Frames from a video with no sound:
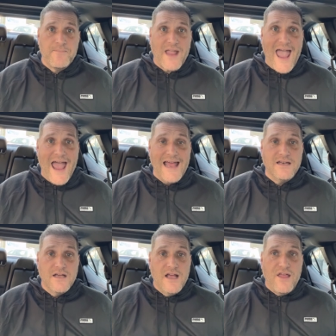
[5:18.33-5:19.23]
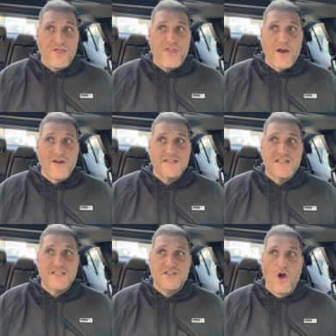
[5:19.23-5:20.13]
And there is
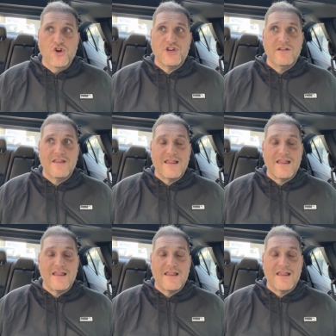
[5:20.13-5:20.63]
this notion